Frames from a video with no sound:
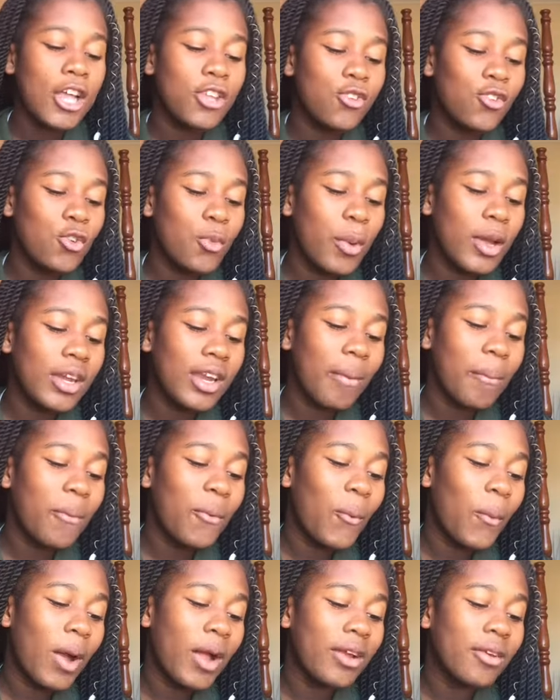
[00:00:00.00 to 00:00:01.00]
So my number
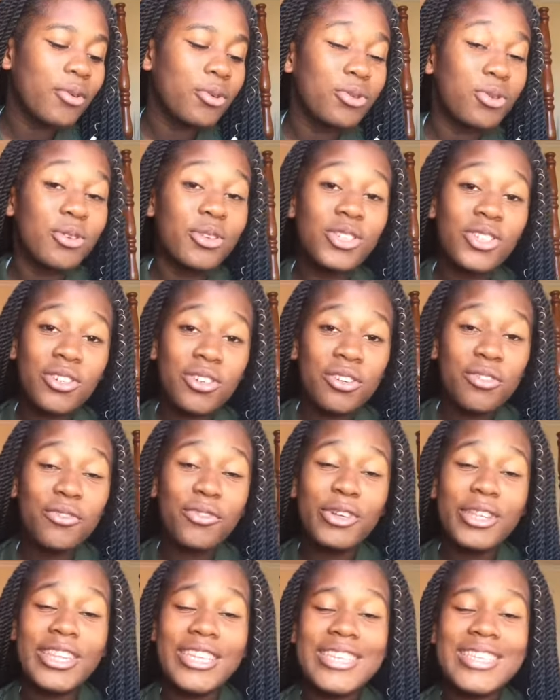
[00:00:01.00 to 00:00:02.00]
one resolution
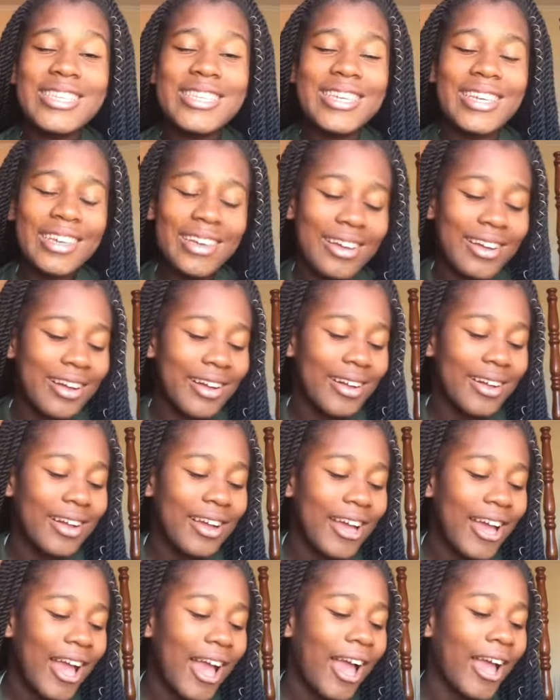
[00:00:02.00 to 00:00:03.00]
for this year
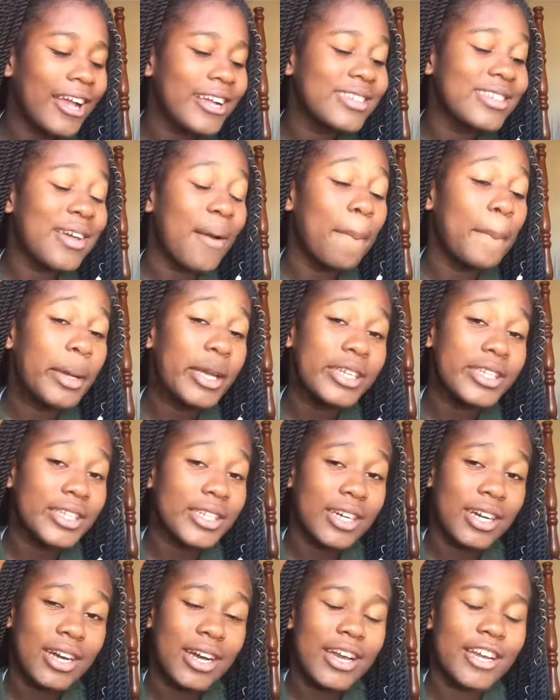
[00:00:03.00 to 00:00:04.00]
is a
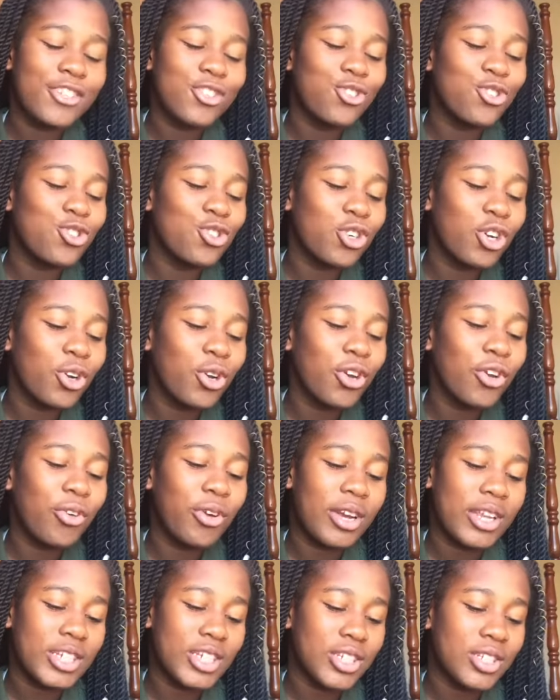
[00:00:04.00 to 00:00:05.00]
better and stronger
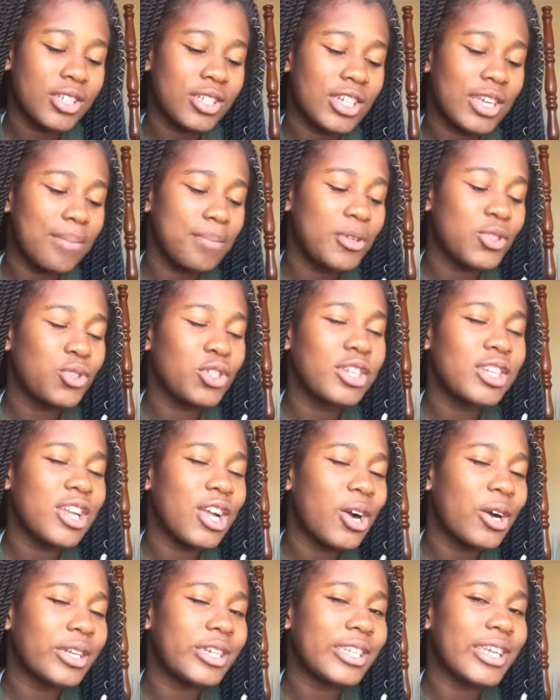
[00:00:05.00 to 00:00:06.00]
relationship between
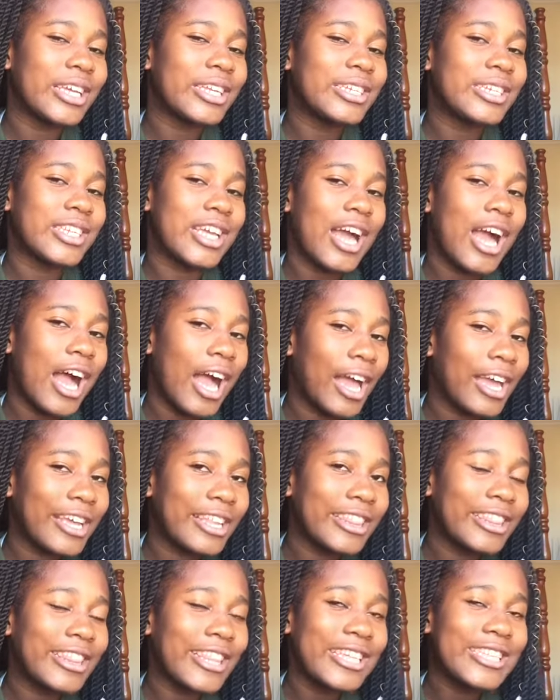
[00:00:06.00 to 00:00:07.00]
God and I.
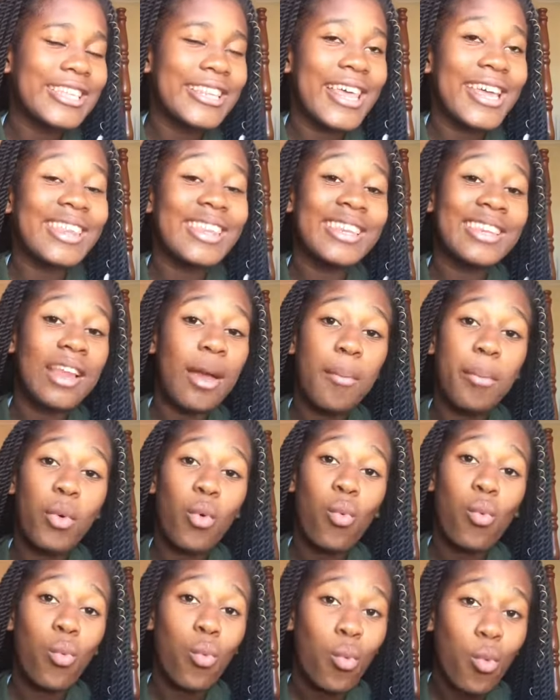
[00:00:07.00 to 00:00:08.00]
That's like the number
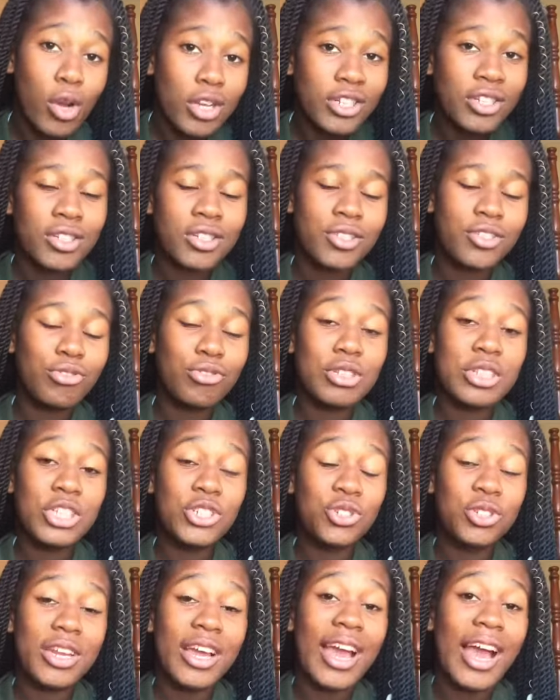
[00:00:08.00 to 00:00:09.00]
one
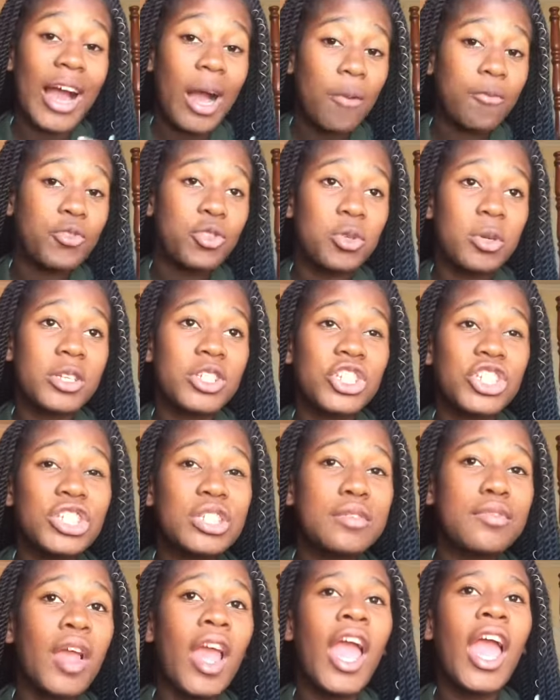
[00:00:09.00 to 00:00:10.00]
resolution I have to
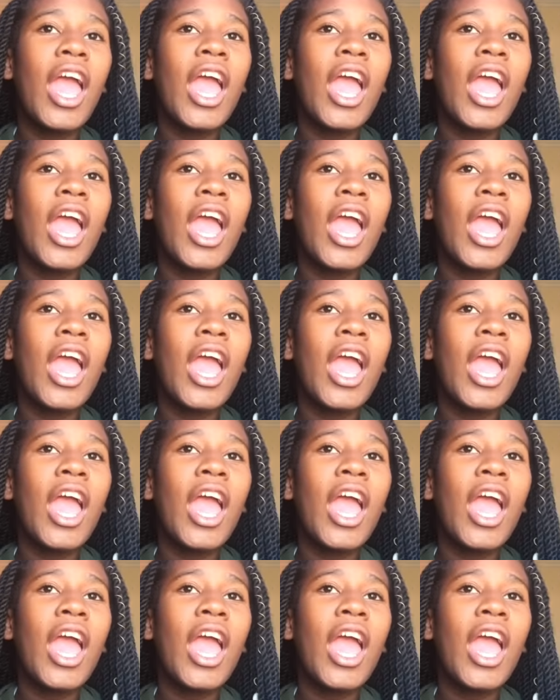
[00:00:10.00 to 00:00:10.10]
achieve